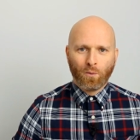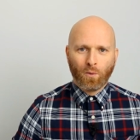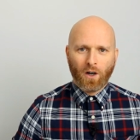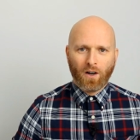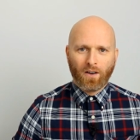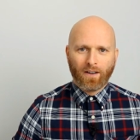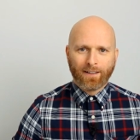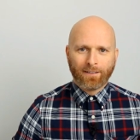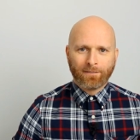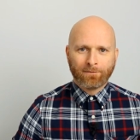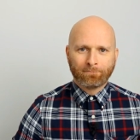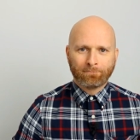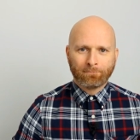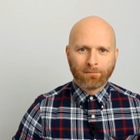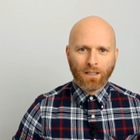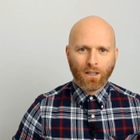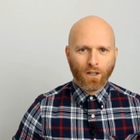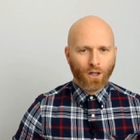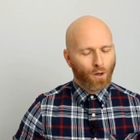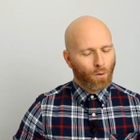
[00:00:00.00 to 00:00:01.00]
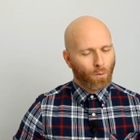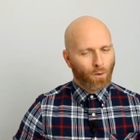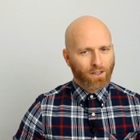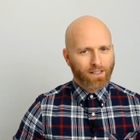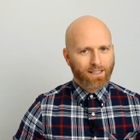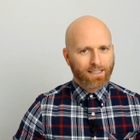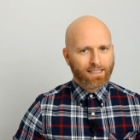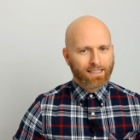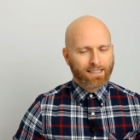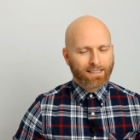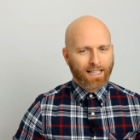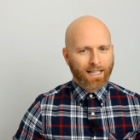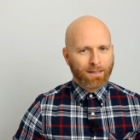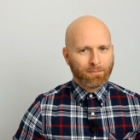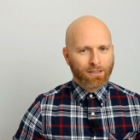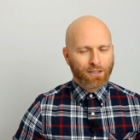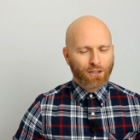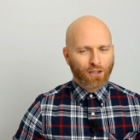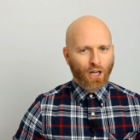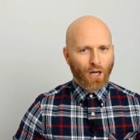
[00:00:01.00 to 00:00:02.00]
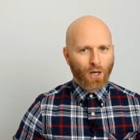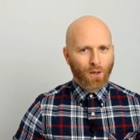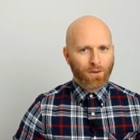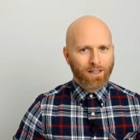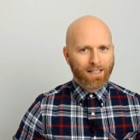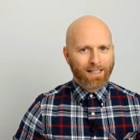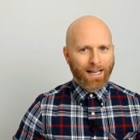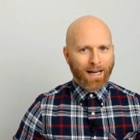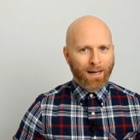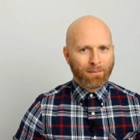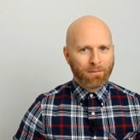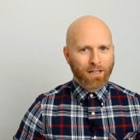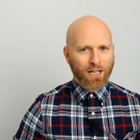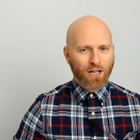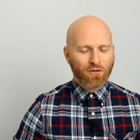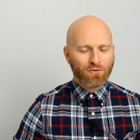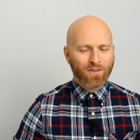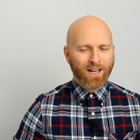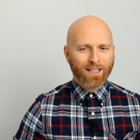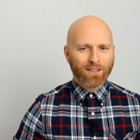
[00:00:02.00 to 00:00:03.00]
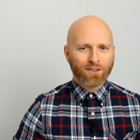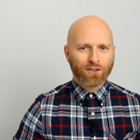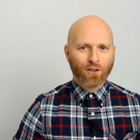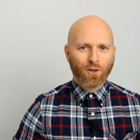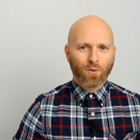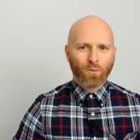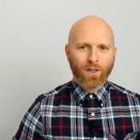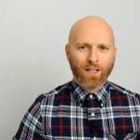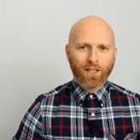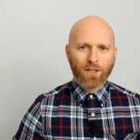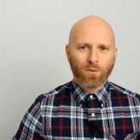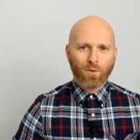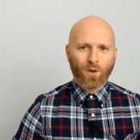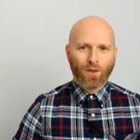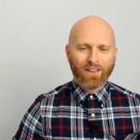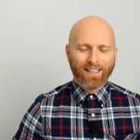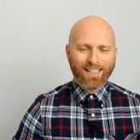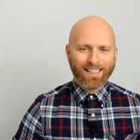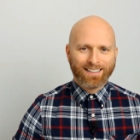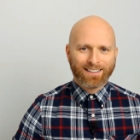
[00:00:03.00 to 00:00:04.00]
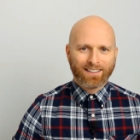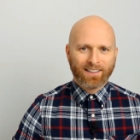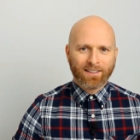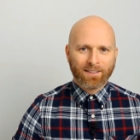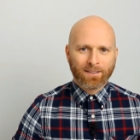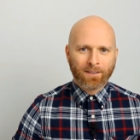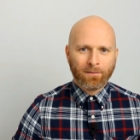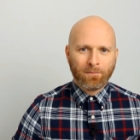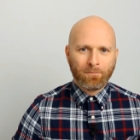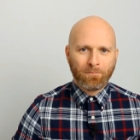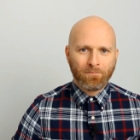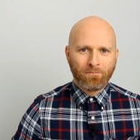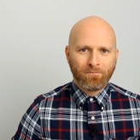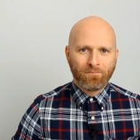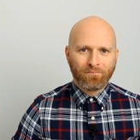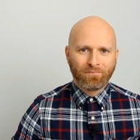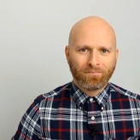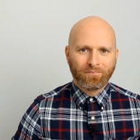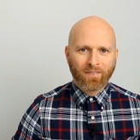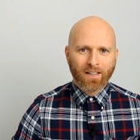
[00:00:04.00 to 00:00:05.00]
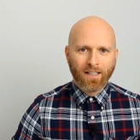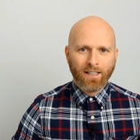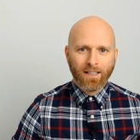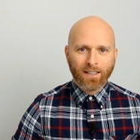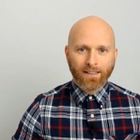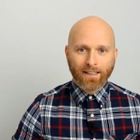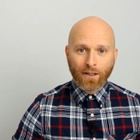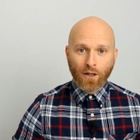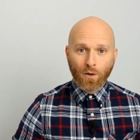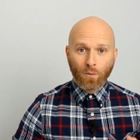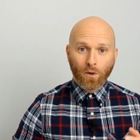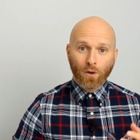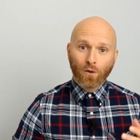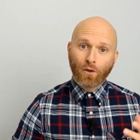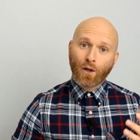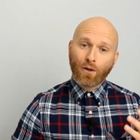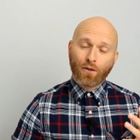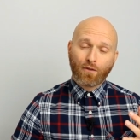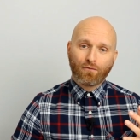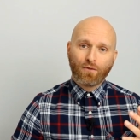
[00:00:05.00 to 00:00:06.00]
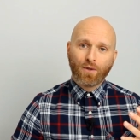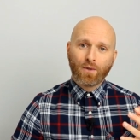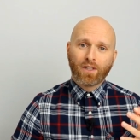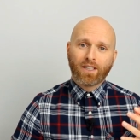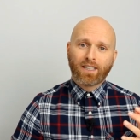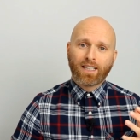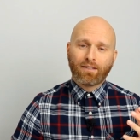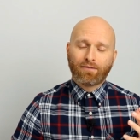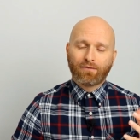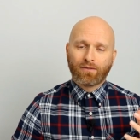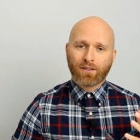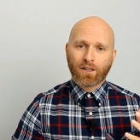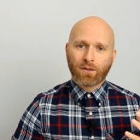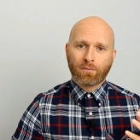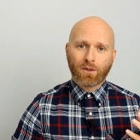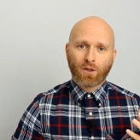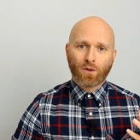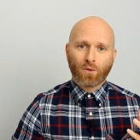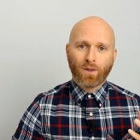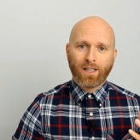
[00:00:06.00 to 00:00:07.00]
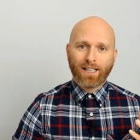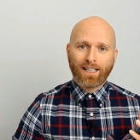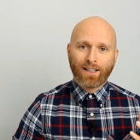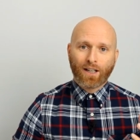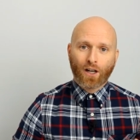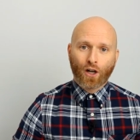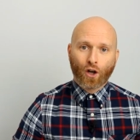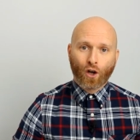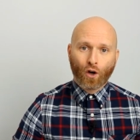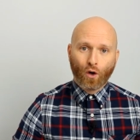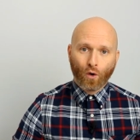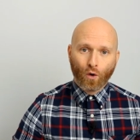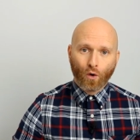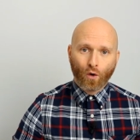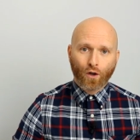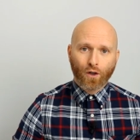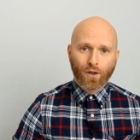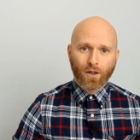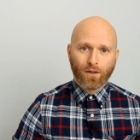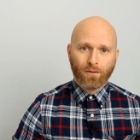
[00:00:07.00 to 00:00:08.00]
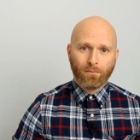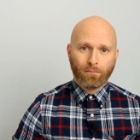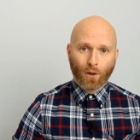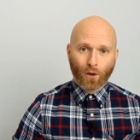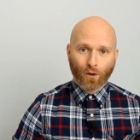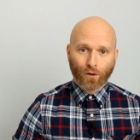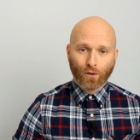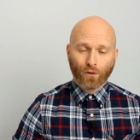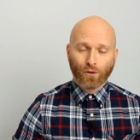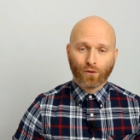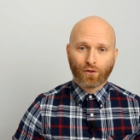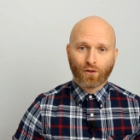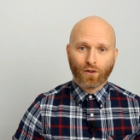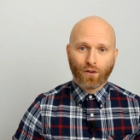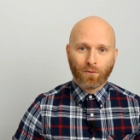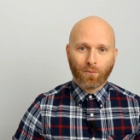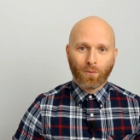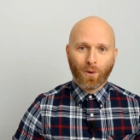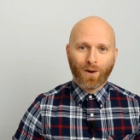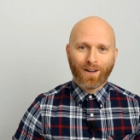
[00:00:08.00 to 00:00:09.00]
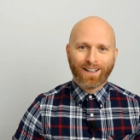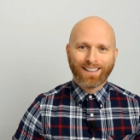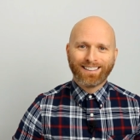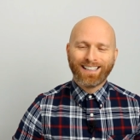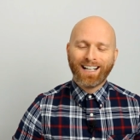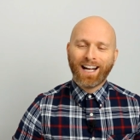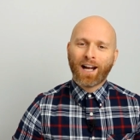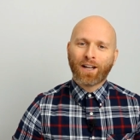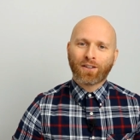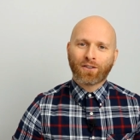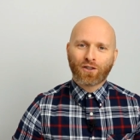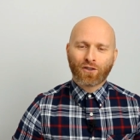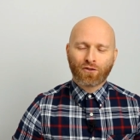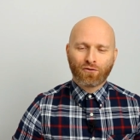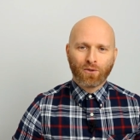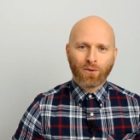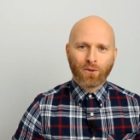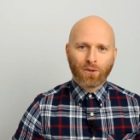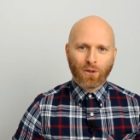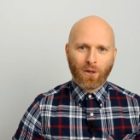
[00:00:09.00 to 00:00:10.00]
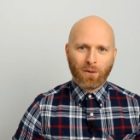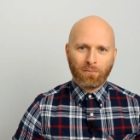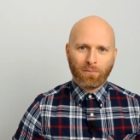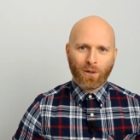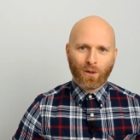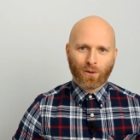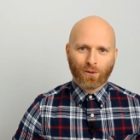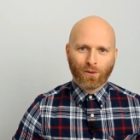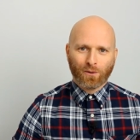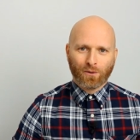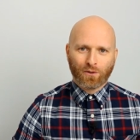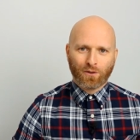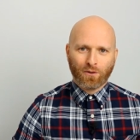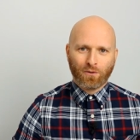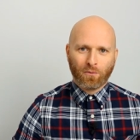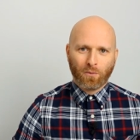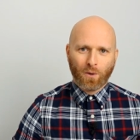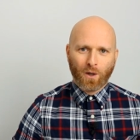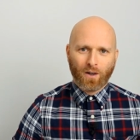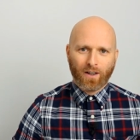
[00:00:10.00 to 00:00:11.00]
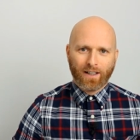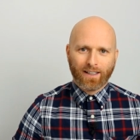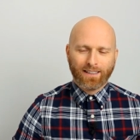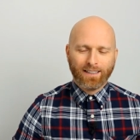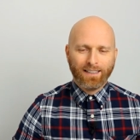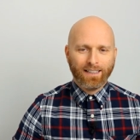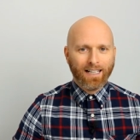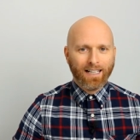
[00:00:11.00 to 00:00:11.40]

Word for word: wine? One of these statements only can be correct, so which one is it? Now you will go through the difference between corked bottles of wine and screw top bottles of wine